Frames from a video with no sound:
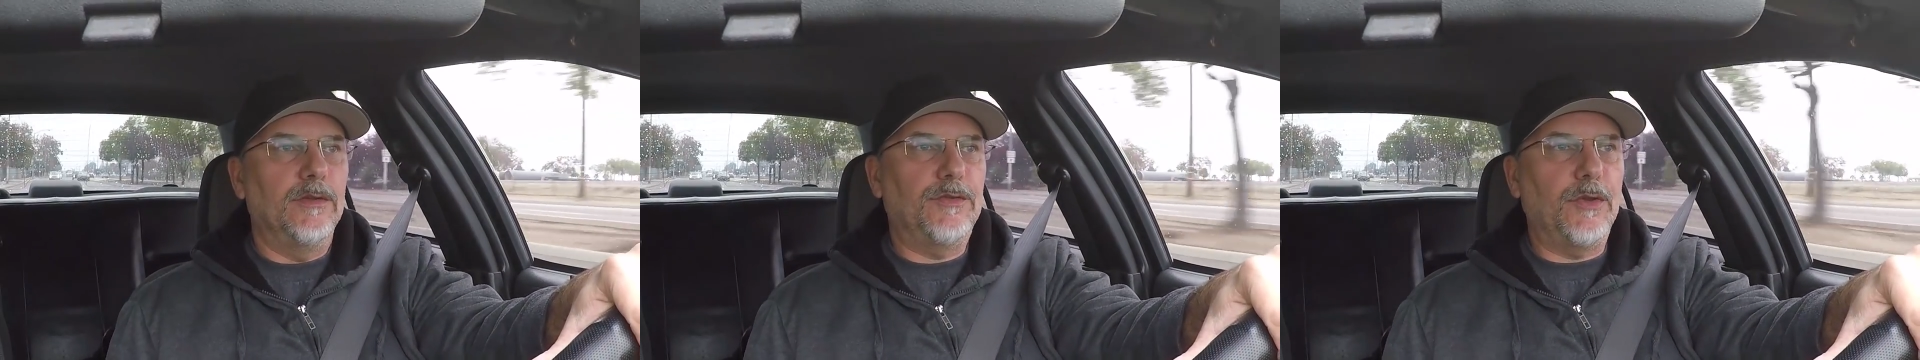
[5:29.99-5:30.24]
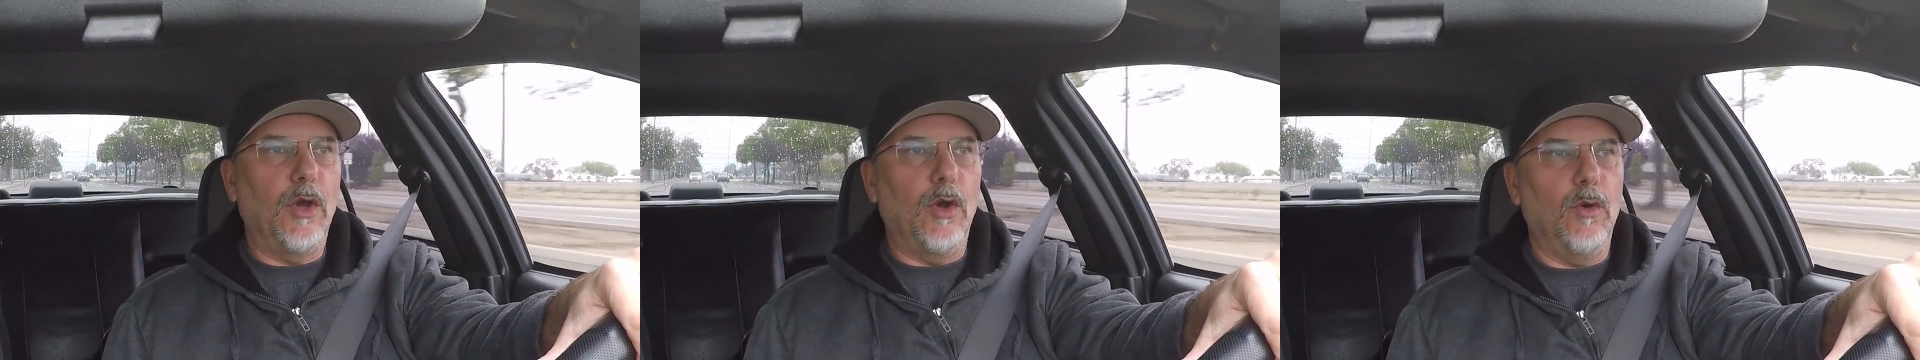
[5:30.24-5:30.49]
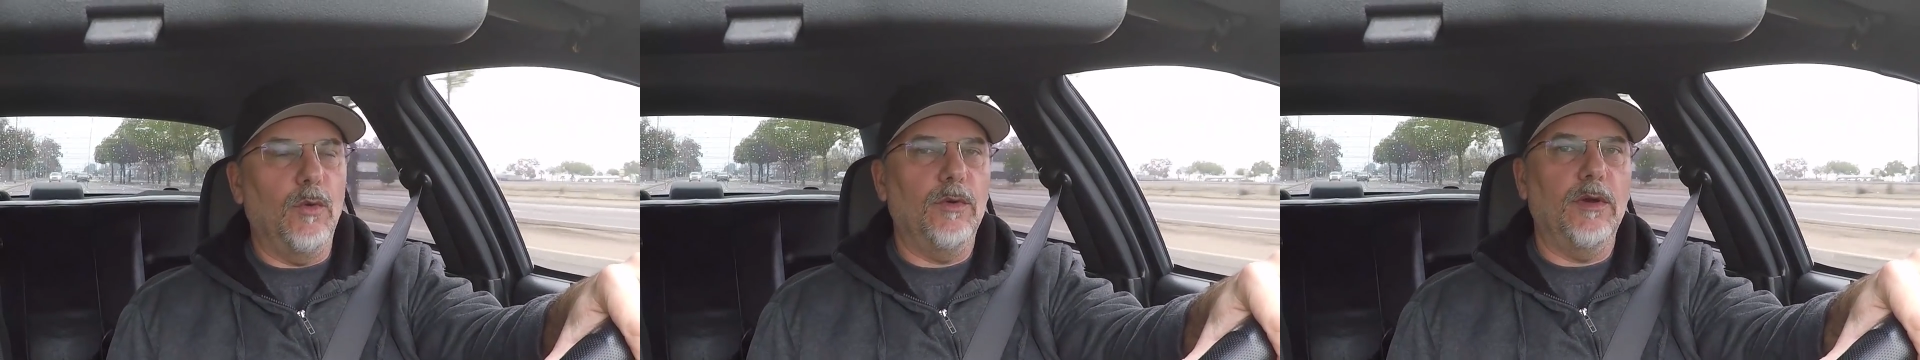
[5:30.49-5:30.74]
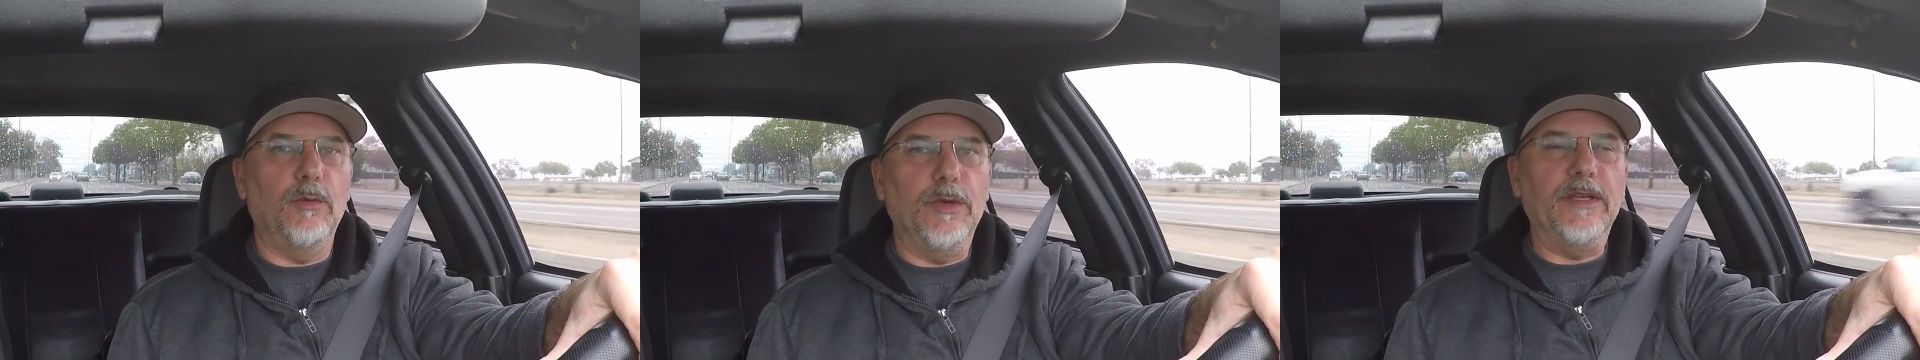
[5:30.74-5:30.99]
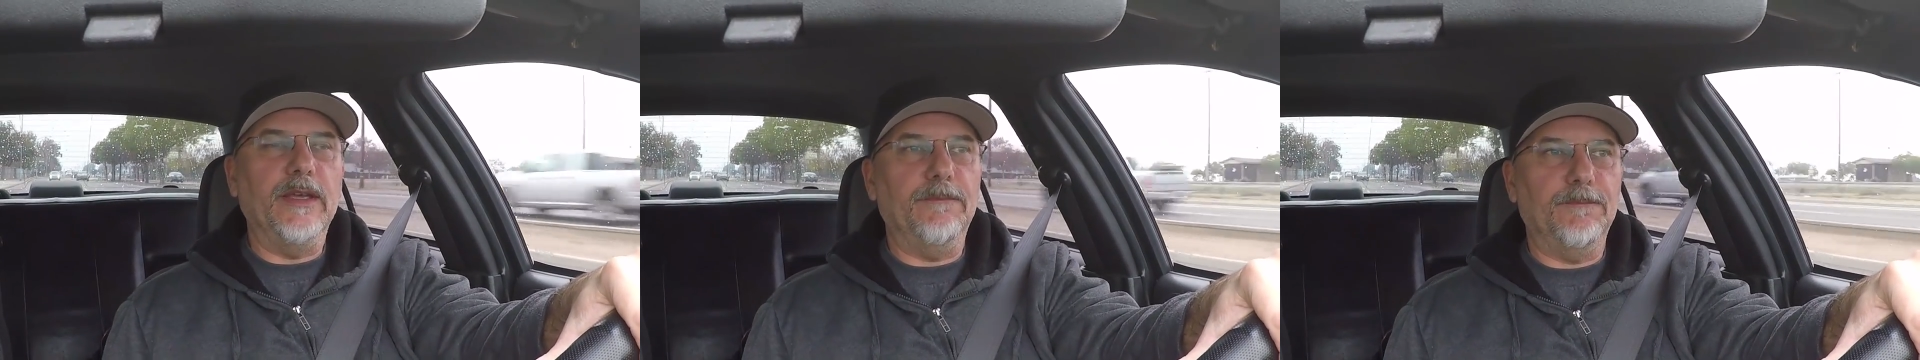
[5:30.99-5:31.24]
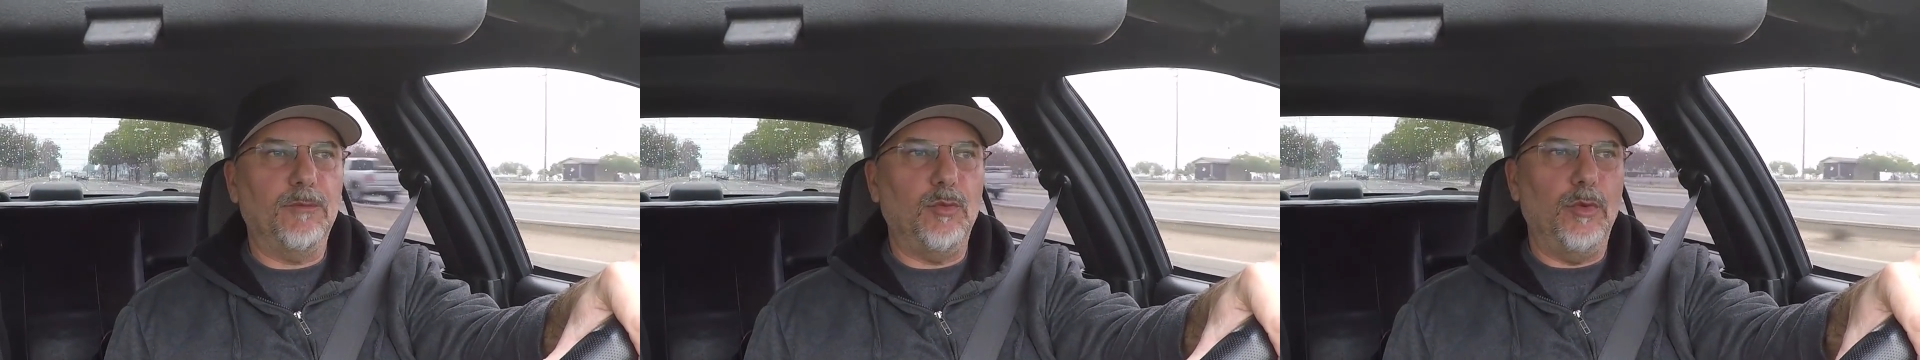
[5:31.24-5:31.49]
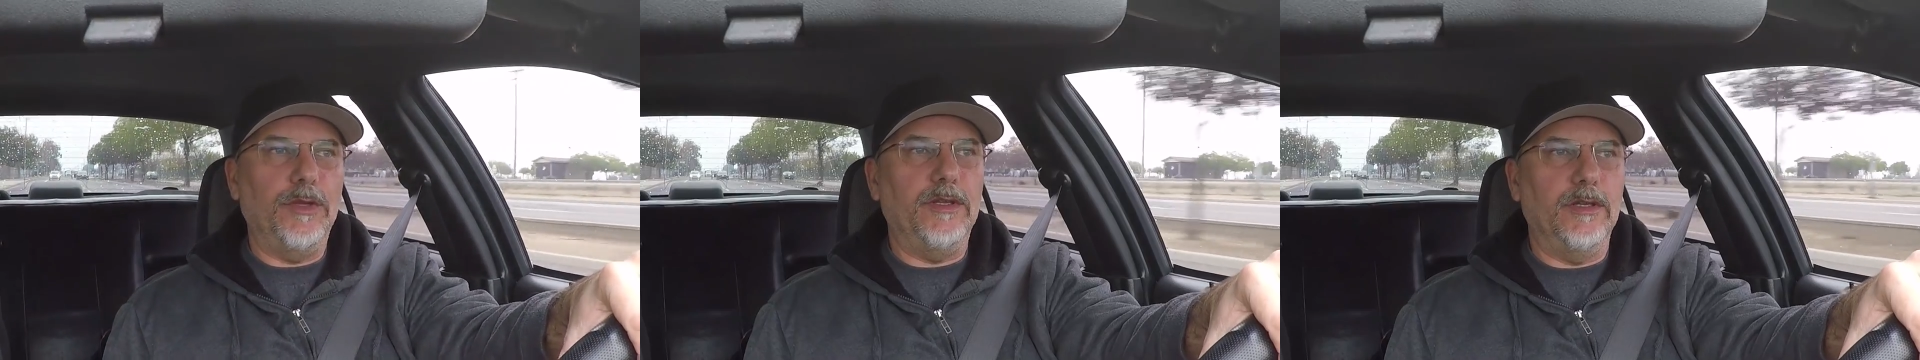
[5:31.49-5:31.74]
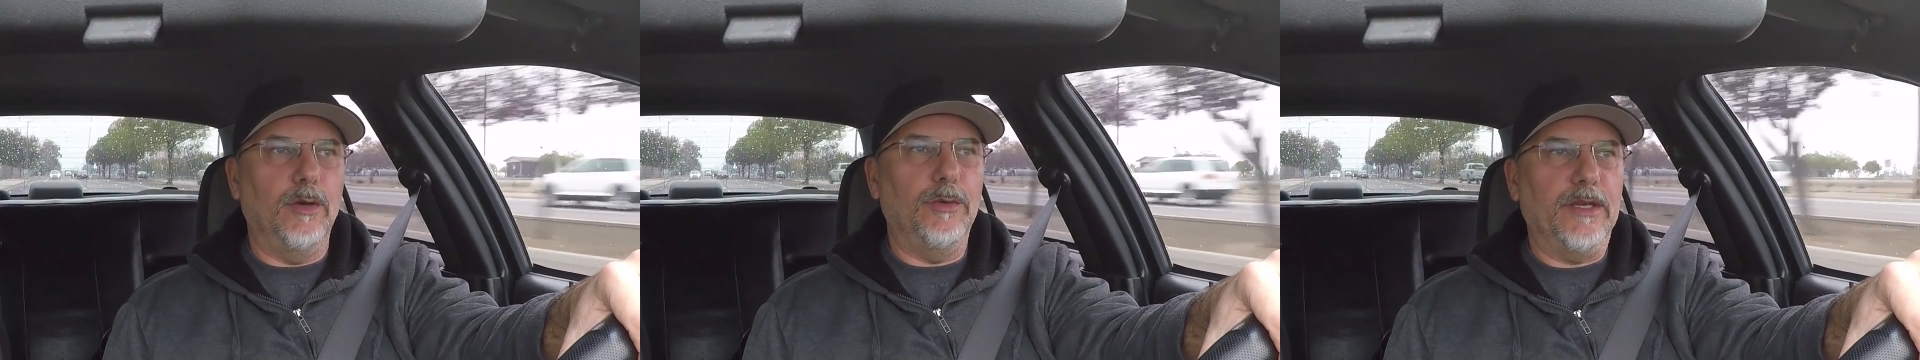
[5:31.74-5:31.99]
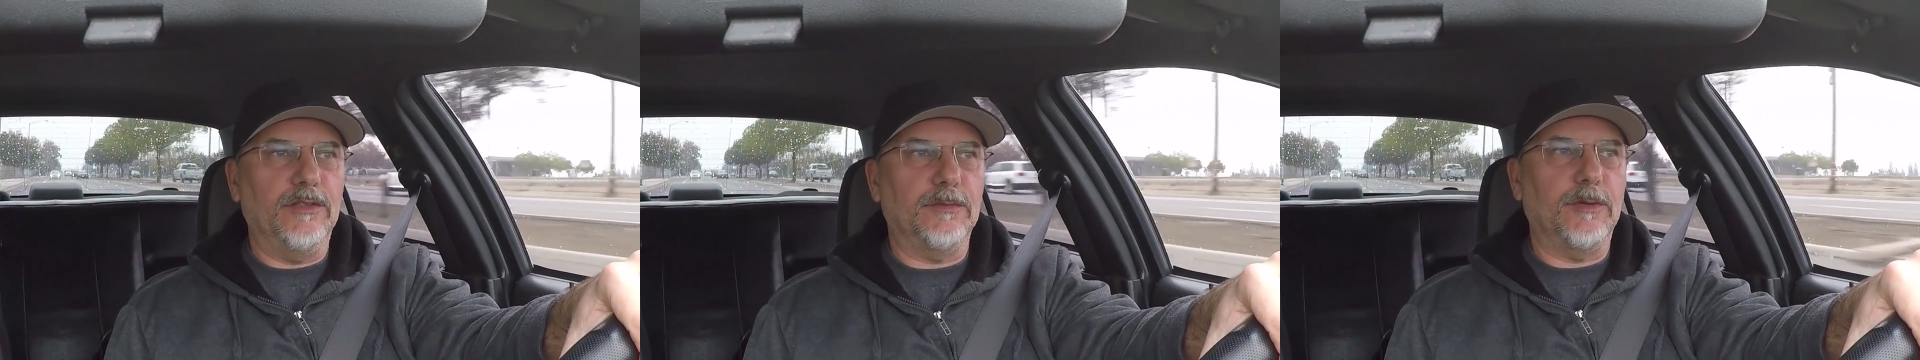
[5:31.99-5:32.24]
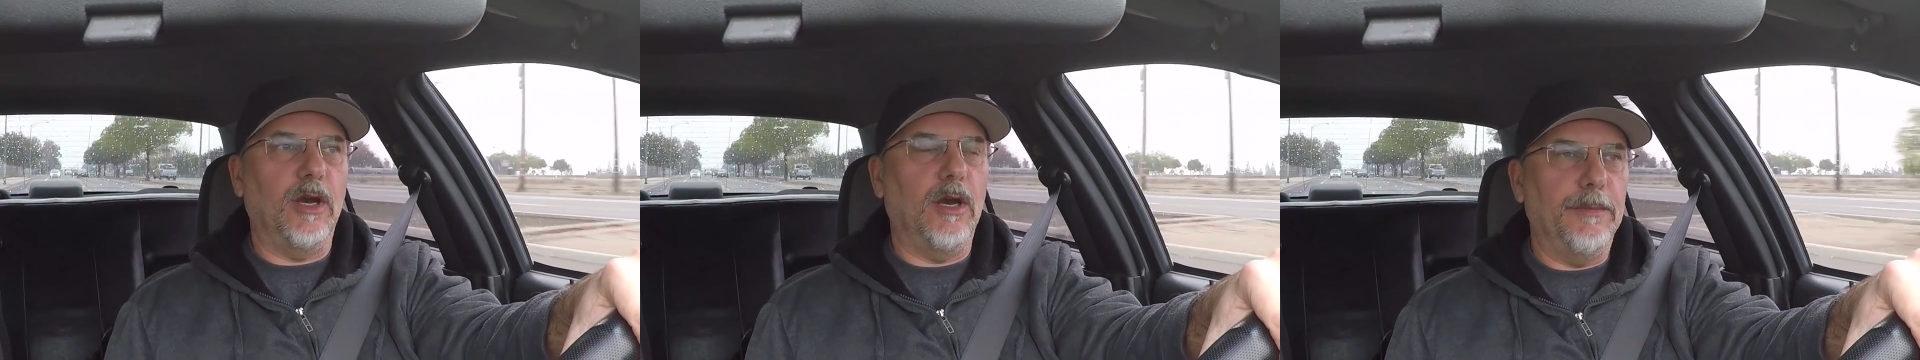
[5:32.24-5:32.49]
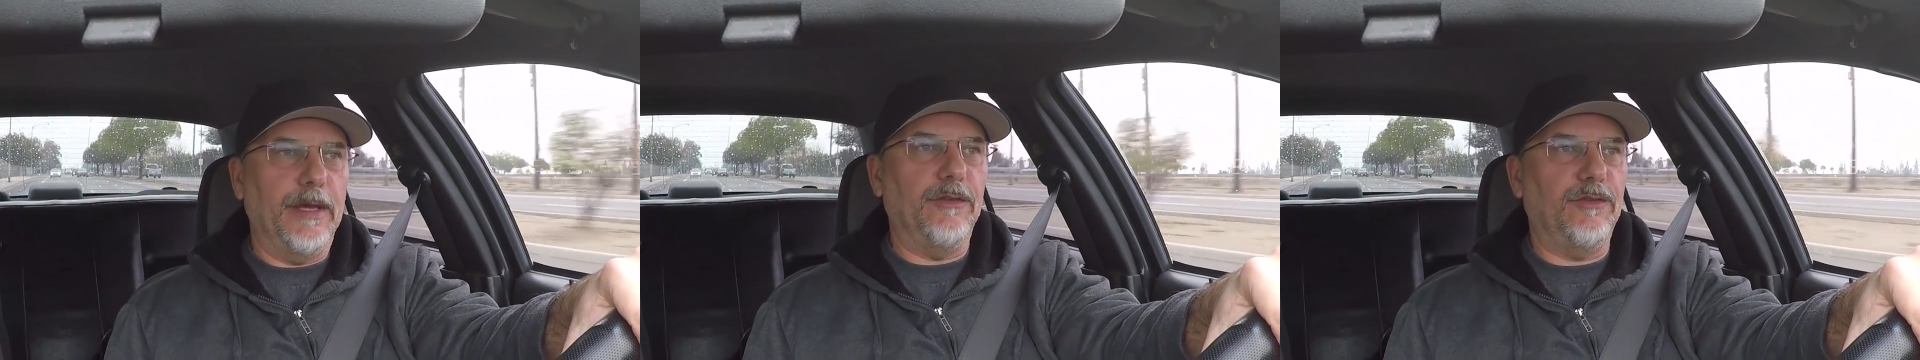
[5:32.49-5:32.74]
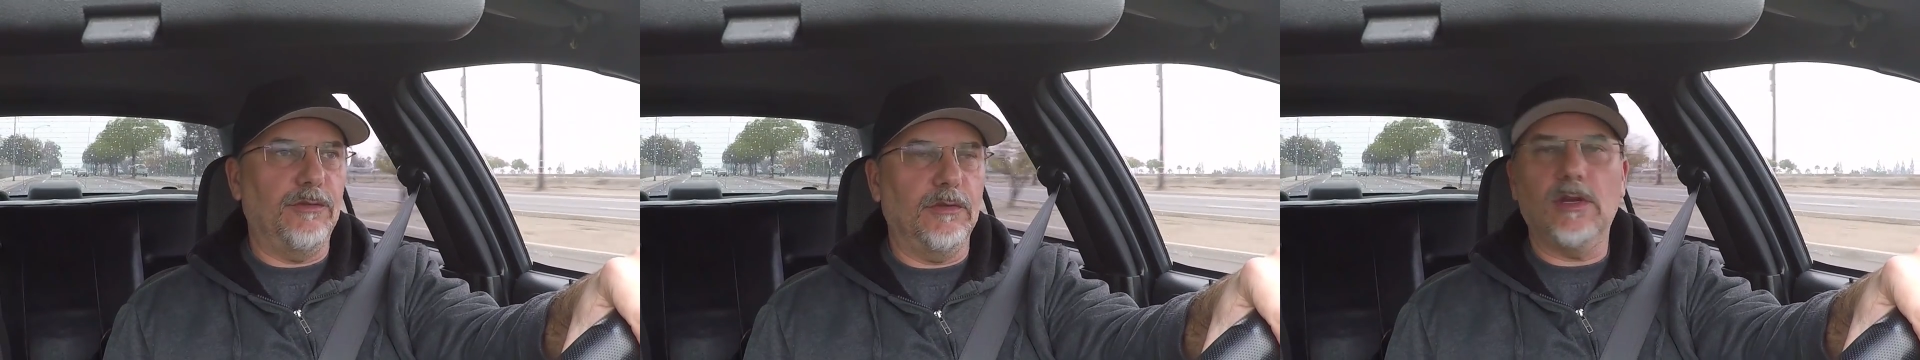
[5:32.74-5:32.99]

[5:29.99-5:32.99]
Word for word: So we get, we, you know, we get some comments,